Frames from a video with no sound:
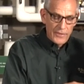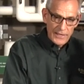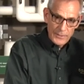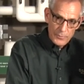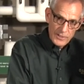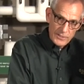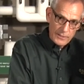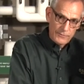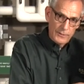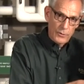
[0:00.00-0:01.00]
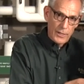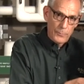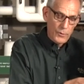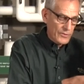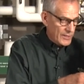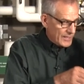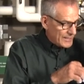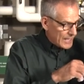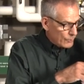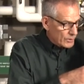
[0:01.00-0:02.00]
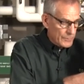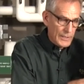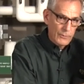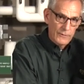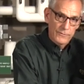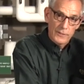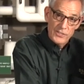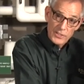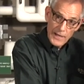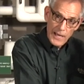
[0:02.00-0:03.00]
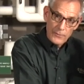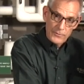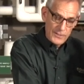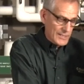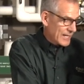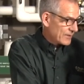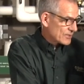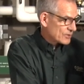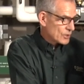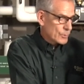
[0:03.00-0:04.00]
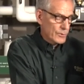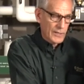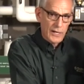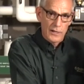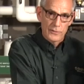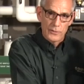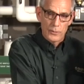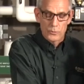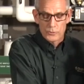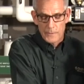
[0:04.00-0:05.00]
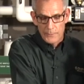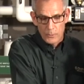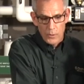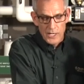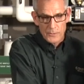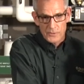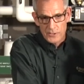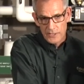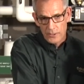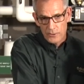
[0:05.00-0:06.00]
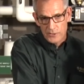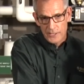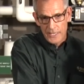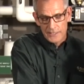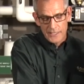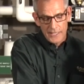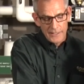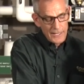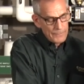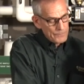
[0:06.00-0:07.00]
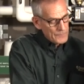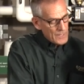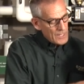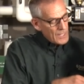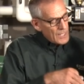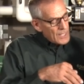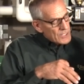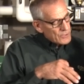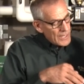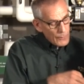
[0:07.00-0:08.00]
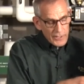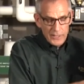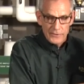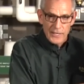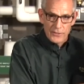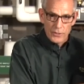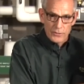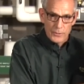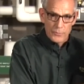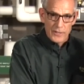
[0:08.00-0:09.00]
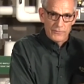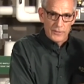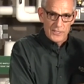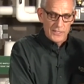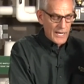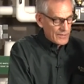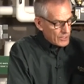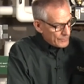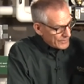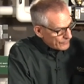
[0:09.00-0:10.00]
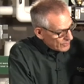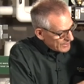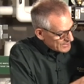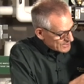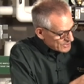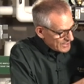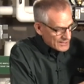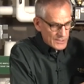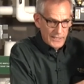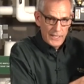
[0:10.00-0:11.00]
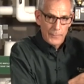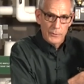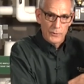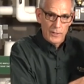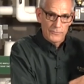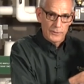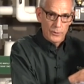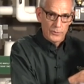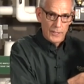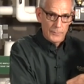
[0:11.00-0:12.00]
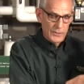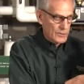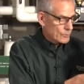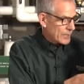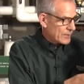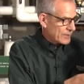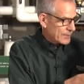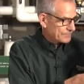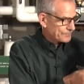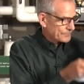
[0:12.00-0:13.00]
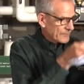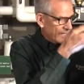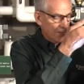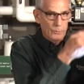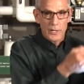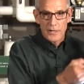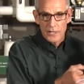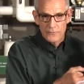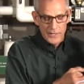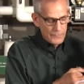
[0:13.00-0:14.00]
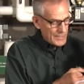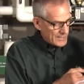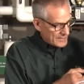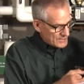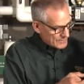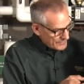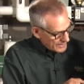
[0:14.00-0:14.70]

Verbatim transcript: that debris is going to float up with it, and now we're going to be able to flush it out the side of this tube with a garden hose, maybe a washing machine hose connected on that. So now we can get that dirt and debris flushed out of there before it has the chance to get up into our float and up into our um, into our air vent mechanism